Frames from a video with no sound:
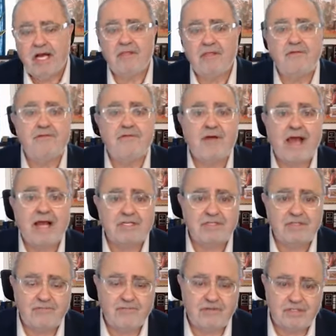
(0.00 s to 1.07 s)
the facts
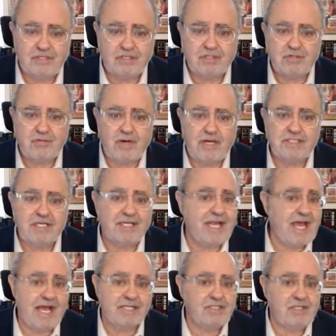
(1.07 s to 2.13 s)
of the situation,
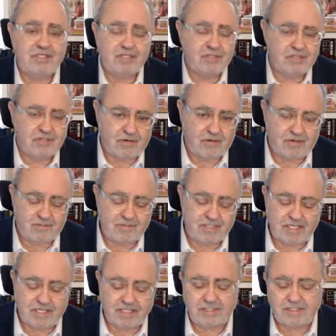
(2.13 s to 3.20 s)
exigent
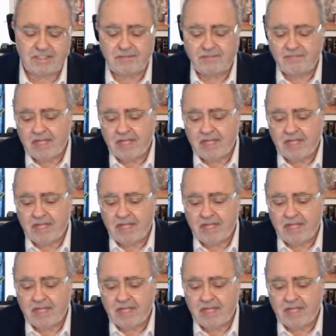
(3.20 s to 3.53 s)
circumstances.